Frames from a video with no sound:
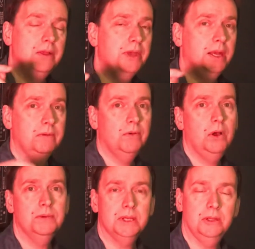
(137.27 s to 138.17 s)
That
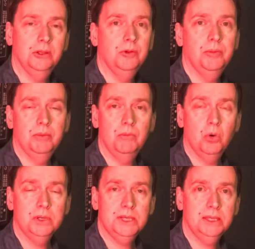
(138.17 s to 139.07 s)
involves a little bit
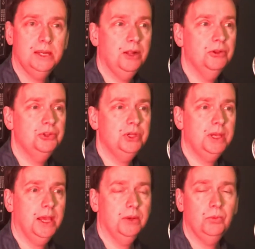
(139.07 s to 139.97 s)
more
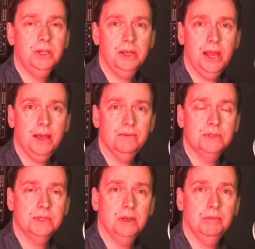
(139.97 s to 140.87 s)
technology and we could have
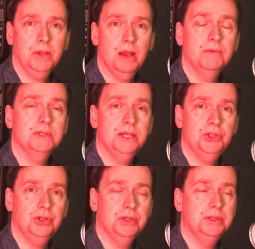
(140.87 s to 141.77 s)
some
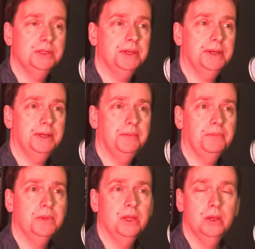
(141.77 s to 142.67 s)
conversations
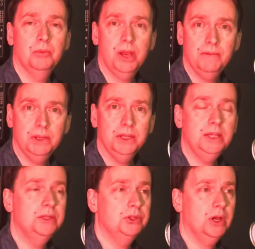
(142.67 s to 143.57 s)
um,
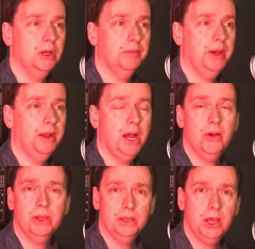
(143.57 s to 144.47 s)
privately to talk about
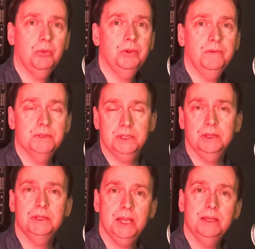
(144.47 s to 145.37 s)
how I could help you
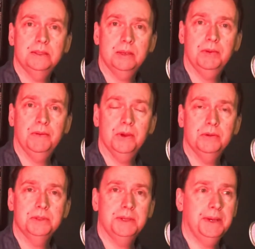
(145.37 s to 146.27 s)
facilitate some of
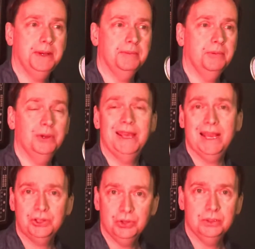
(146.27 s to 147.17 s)
those um,
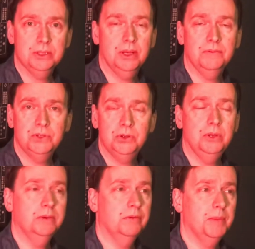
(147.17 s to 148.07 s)
redactions of
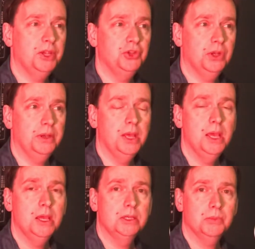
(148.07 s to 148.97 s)
student information
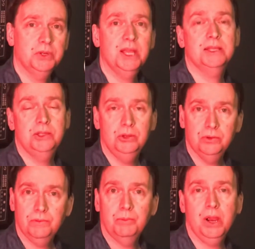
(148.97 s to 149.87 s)
to protect
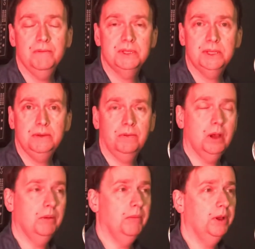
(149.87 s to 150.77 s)
student privacy
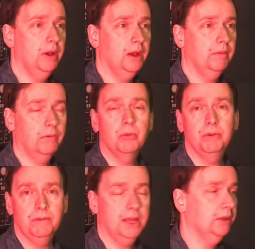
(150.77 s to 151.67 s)
from uh,
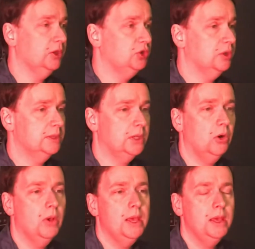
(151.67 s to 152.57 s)
FERPA violations. So